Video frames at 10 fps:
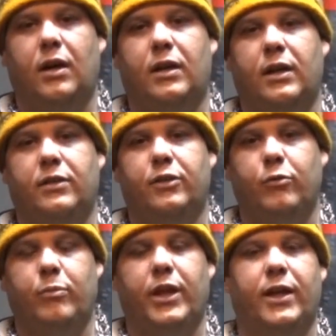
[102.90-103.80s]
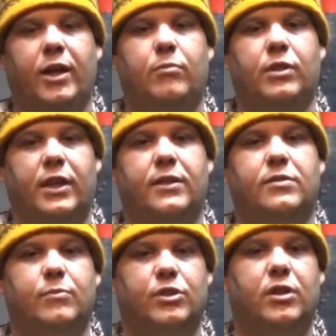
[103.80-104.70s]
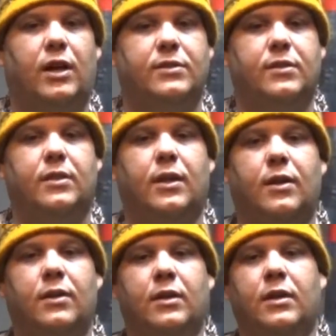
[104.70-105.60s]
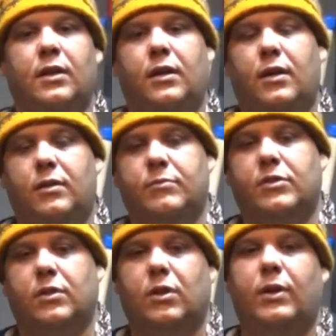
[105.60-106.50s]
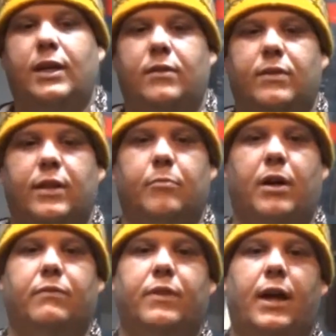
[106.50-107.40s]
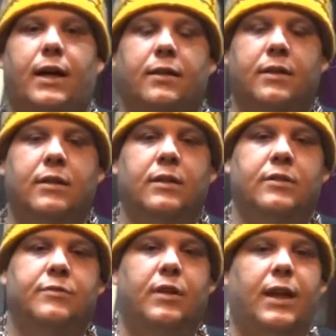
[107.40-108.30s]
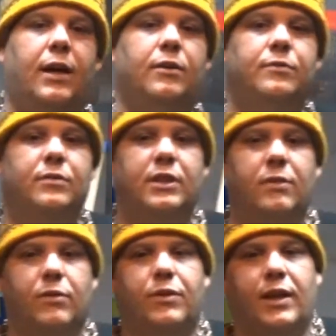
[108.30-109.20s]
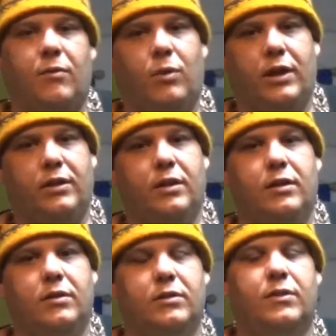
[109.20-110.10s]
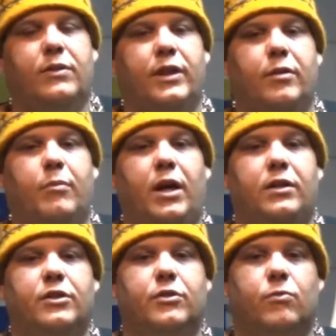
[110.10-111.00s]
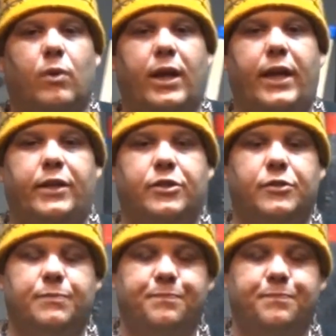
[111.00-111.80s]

in you being able to get some shots in there. So go ahead and think about that. Now, the other thing I want you to think about is your range,